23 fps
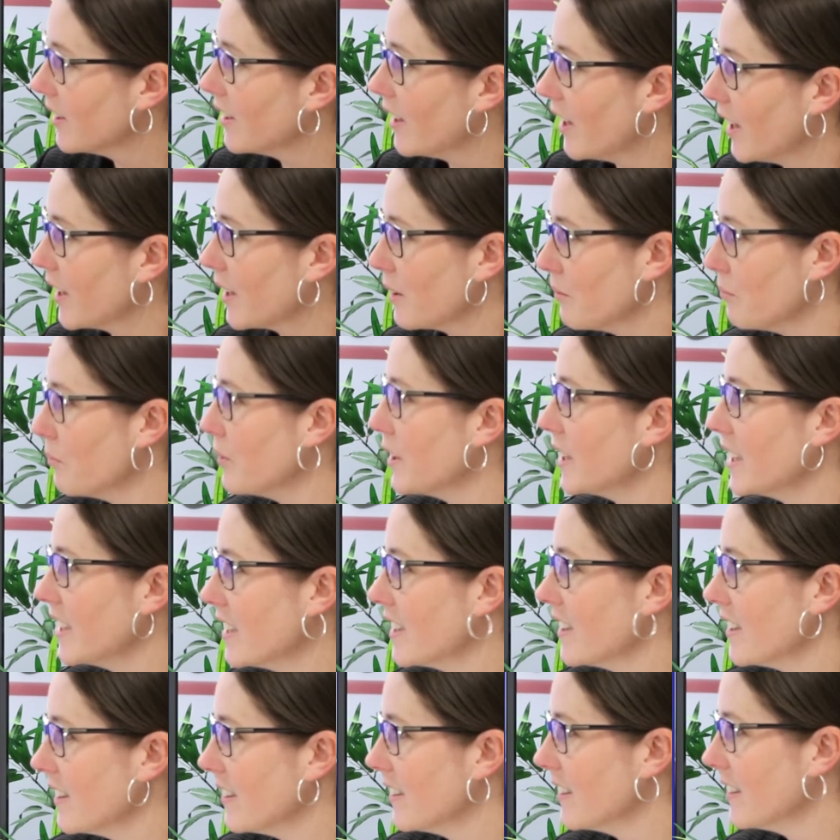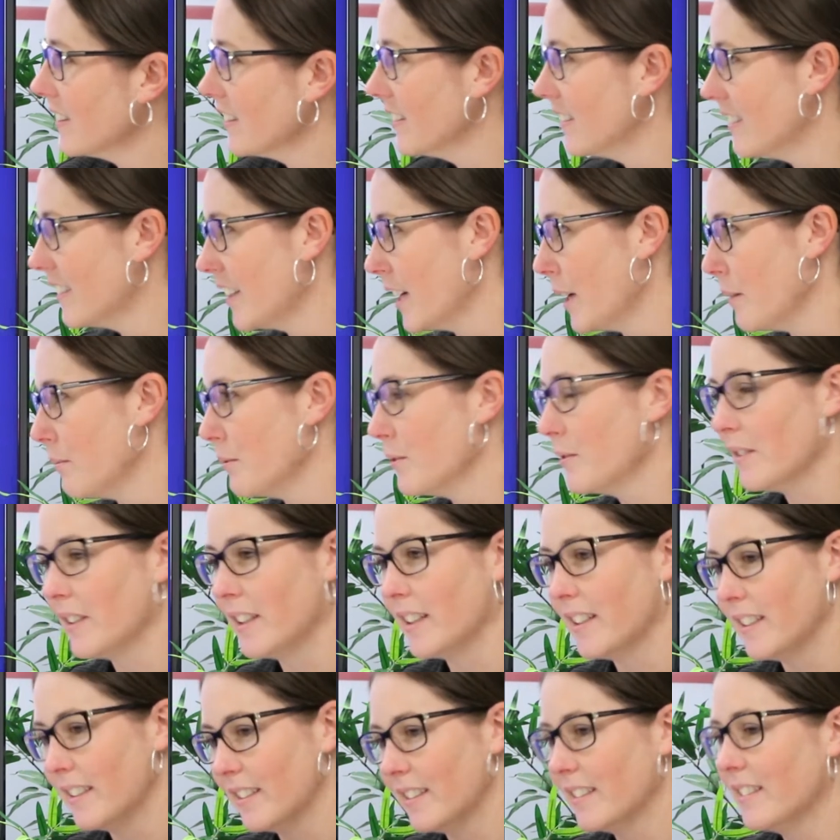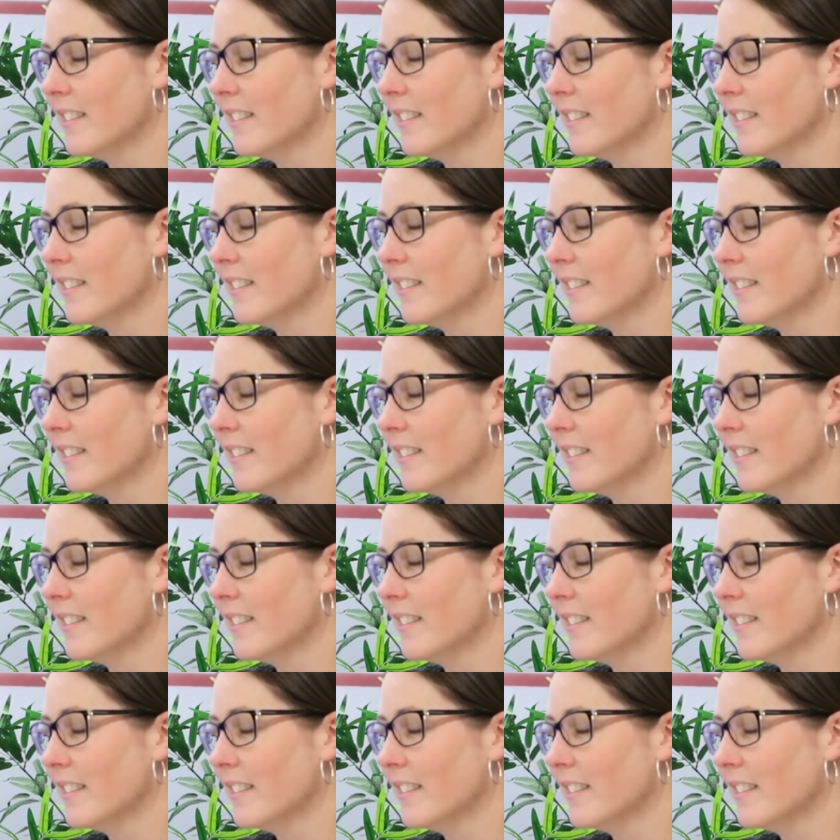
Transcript: I can bring to the table, then